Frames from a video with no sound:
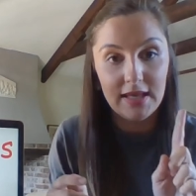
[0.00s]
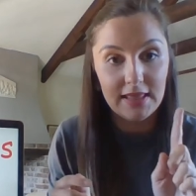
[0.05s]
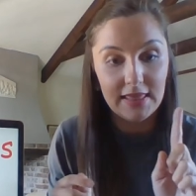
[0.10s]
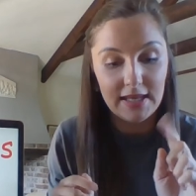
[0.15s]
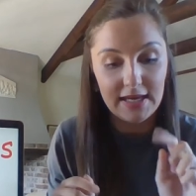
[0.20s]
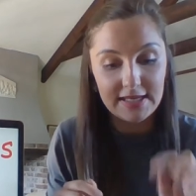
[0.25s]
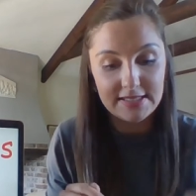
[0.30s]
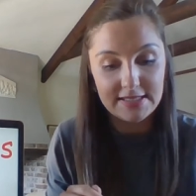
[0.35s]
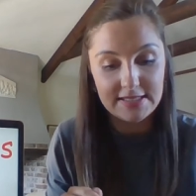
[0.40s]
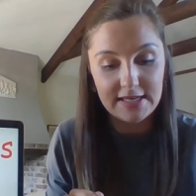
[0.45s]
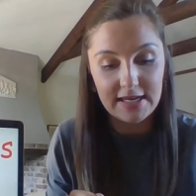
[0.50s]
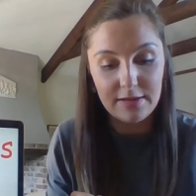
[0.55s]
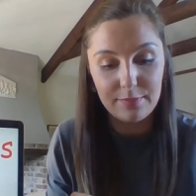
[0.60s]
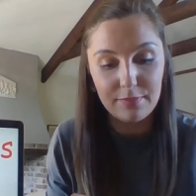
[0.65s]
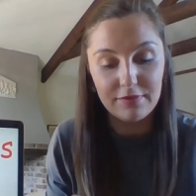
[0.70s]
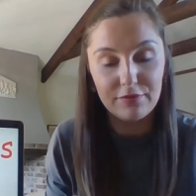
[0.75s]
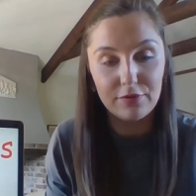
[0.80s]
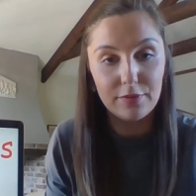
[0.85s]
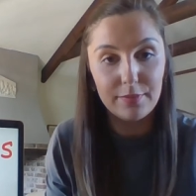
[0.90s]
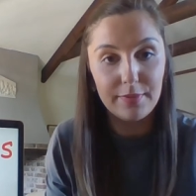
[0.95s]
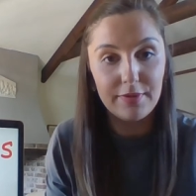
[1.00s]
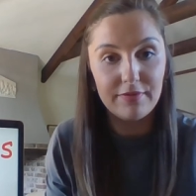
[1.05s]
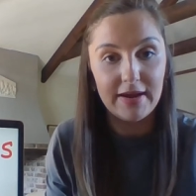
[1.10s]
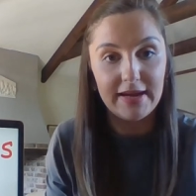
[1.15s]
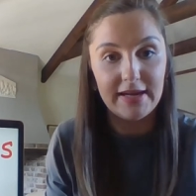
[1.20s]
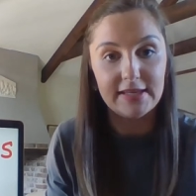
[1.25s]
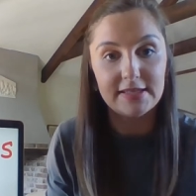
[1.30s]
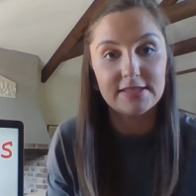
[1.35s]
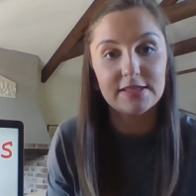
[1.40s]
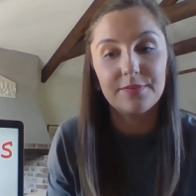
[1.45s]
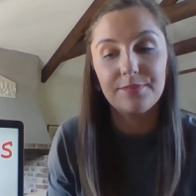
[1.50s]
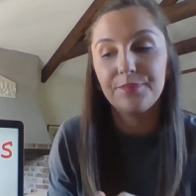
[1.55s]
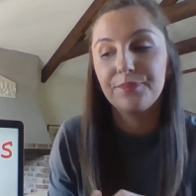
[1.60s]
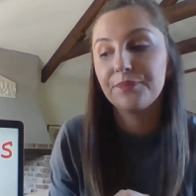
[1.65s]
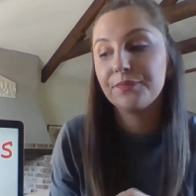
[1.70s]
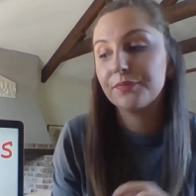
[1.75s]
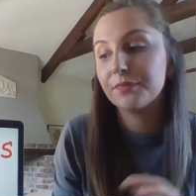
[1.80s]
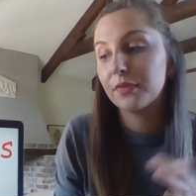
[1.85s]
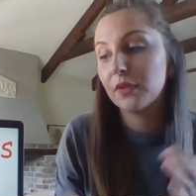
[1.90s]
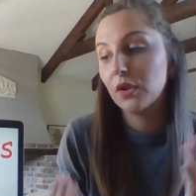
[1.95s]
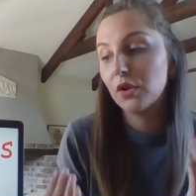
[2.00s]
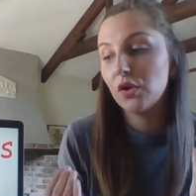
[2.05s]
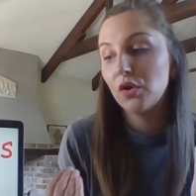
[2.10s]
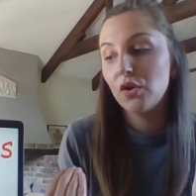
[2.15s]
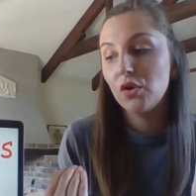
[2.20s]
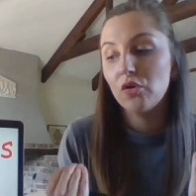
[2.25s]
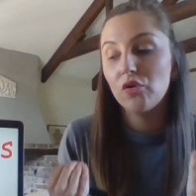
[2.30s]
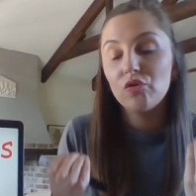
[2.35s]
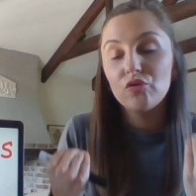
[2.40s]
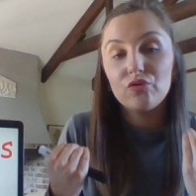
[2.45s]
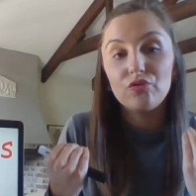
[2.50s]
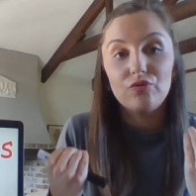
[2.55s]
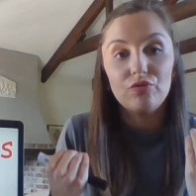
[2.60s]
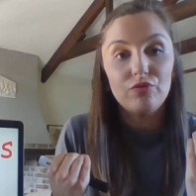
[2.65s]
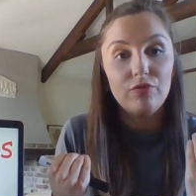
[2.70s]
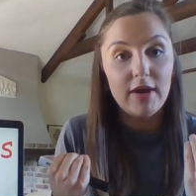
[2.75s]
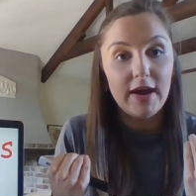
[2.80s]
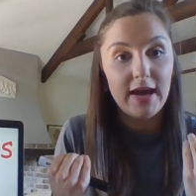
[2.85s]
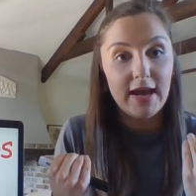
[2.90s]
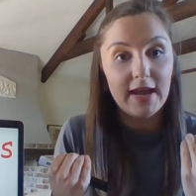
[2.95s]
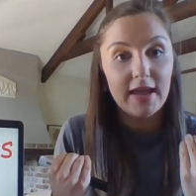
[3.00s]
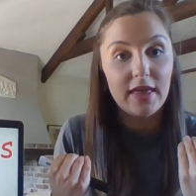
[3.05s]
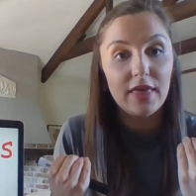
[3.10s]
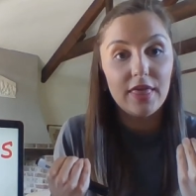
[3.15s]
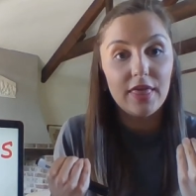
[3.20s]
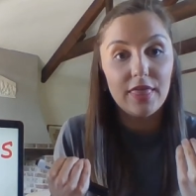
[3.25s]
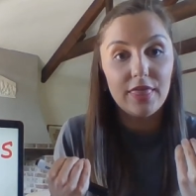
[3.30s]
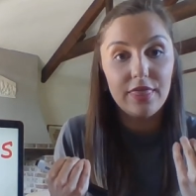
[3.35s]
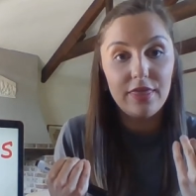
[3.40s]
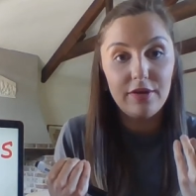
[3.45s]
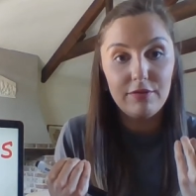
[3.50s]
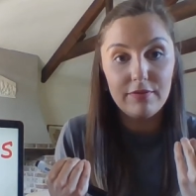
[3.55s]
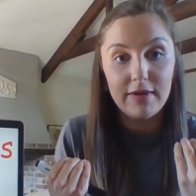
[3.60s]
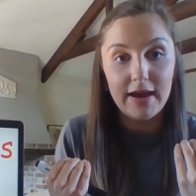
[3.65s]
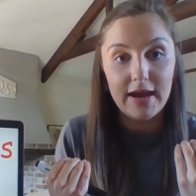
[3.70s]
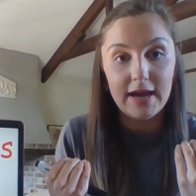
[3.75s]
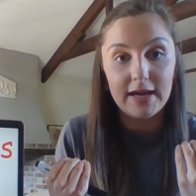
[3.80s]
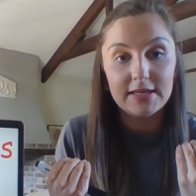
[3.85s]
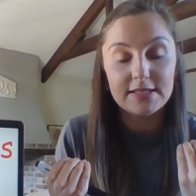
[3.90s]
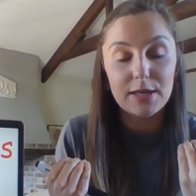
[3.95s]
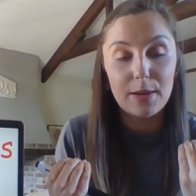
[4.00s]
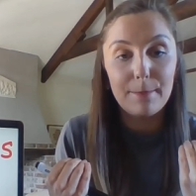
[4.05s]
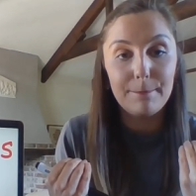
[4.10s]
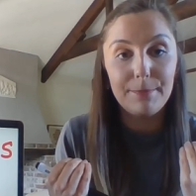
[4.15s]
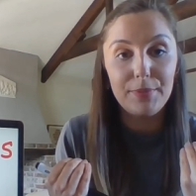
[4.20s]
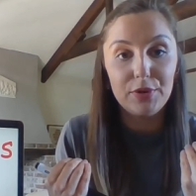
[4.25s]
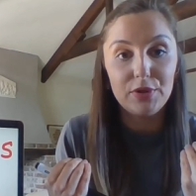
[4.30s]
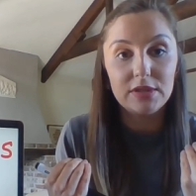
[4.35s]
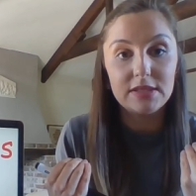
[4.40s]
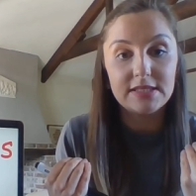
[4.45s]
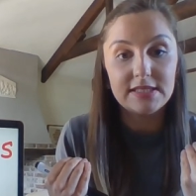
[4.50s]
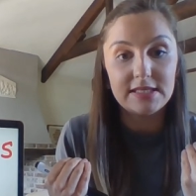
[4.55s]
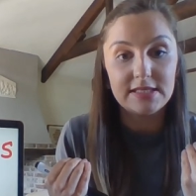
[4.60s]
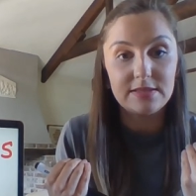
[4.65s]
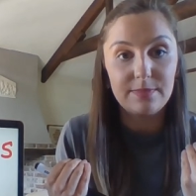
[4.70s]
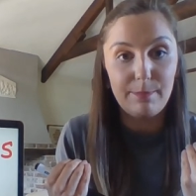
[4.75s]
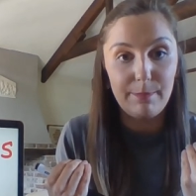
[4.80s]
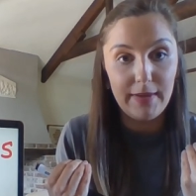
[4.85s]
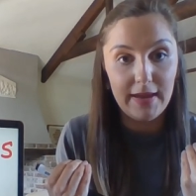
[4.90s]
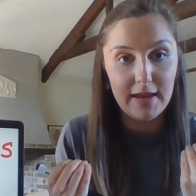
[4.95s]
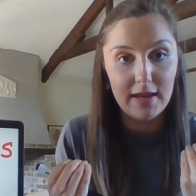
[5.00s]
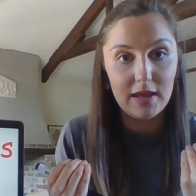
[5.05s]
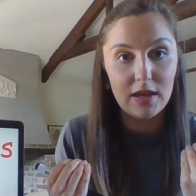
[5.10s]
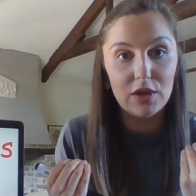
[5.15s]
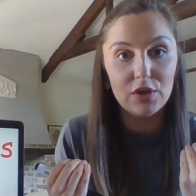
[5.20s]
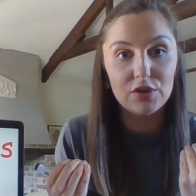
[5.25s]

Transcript: Last time before we write. Rag the rat puts his big